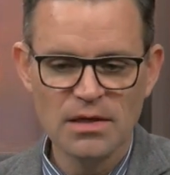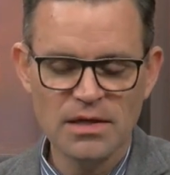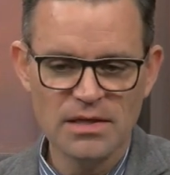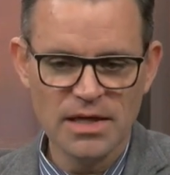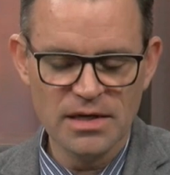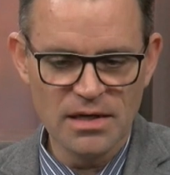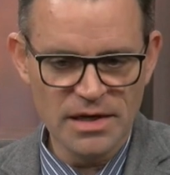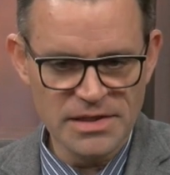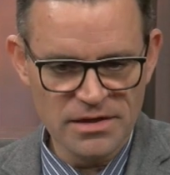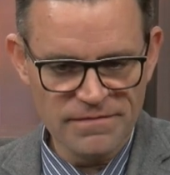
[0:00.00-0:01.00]
in that it
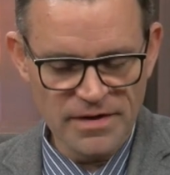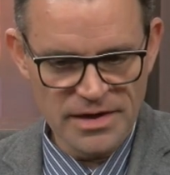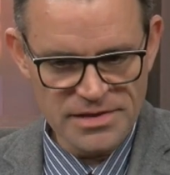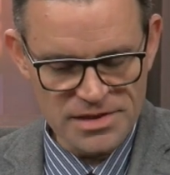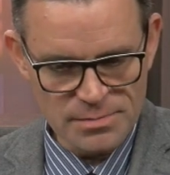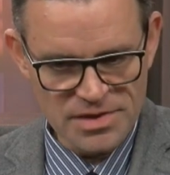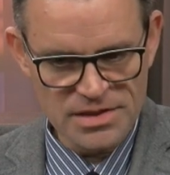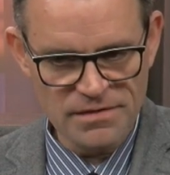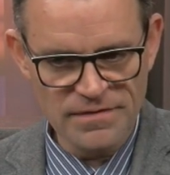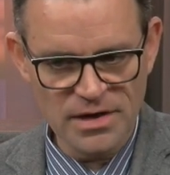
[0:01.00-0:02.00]
identifies a
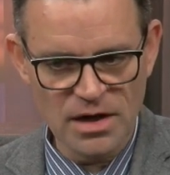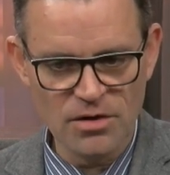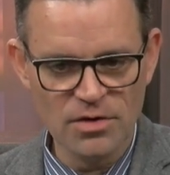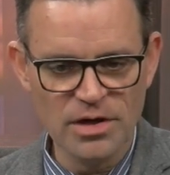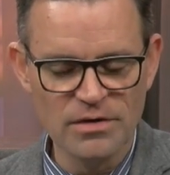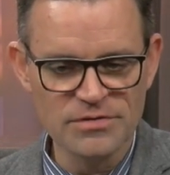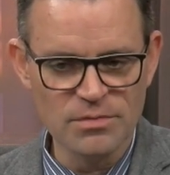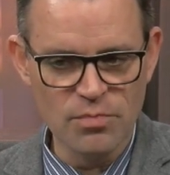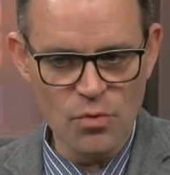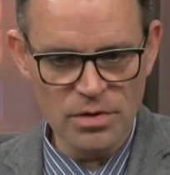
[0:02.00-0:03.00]
specific area of
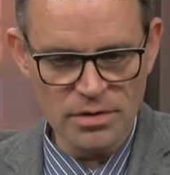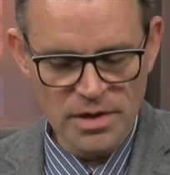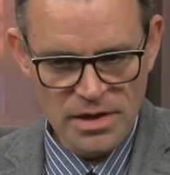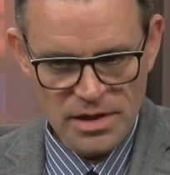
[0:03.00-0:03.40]
support,